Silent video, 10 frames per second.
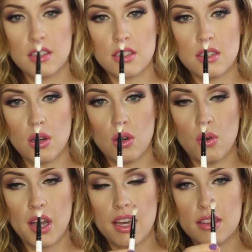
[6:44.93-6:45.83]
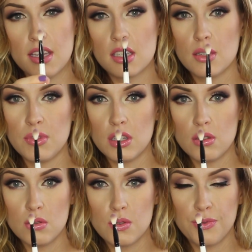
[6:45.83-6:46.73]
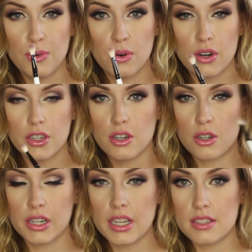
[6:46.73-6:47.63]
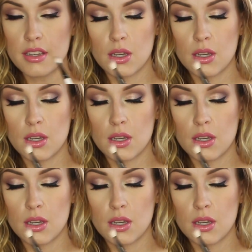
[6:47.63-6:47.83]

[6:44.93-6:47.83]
So this could be used for your crease,